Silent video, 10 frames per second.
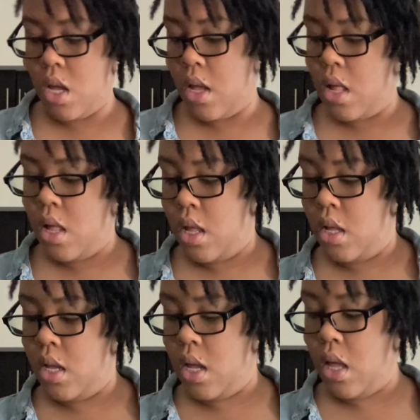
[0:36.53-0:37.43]

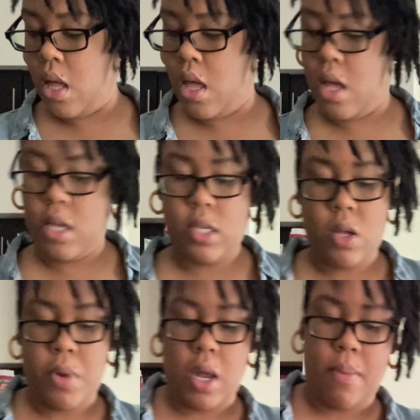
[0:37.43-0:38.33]

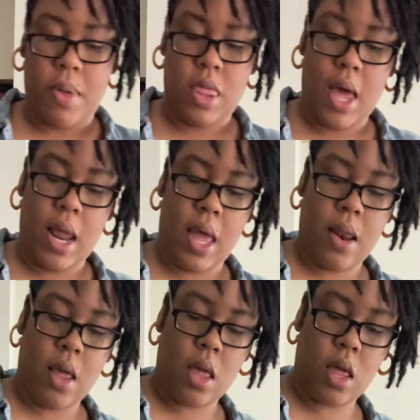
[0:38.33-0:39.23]
So we're going to put that
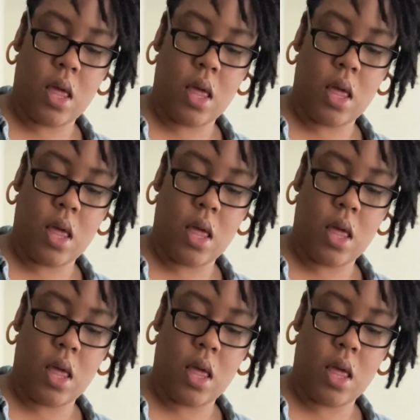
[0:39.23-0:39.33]
in.